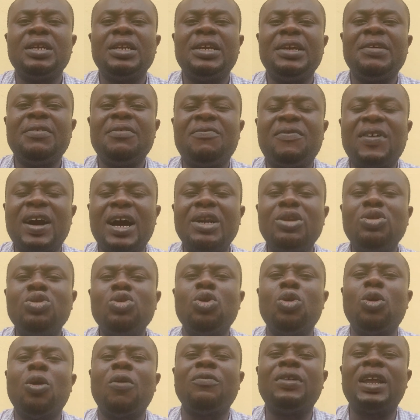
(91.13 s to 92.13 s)
the
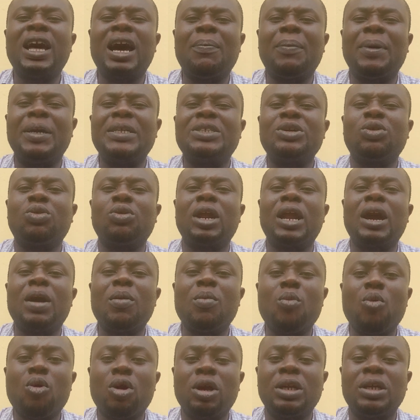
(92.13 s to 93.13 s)
value of that particular
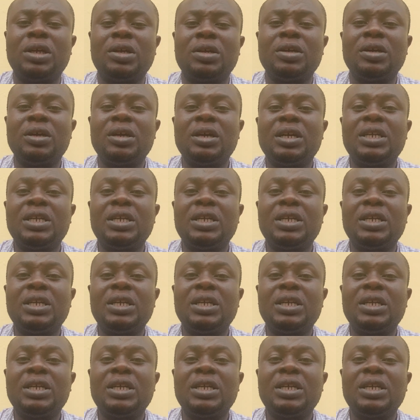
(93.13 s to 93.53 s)
money